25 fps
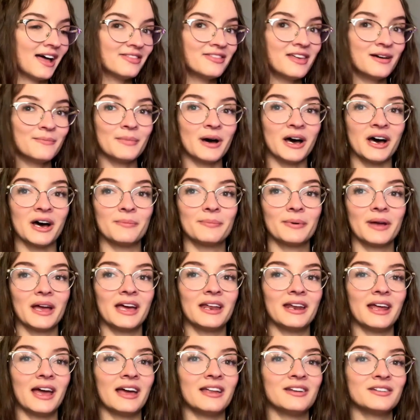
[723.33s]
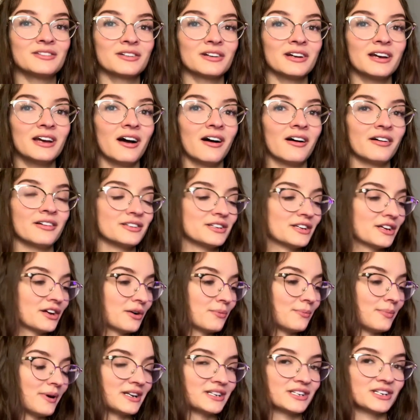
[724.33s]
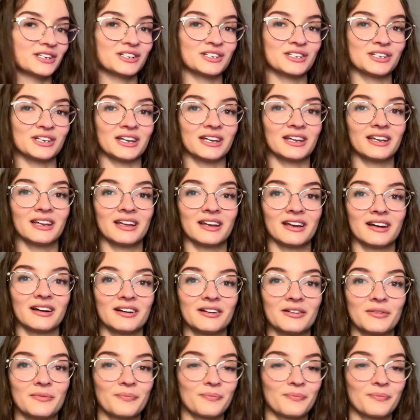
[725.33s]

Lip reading: them up and enter it onto your budget sheet here.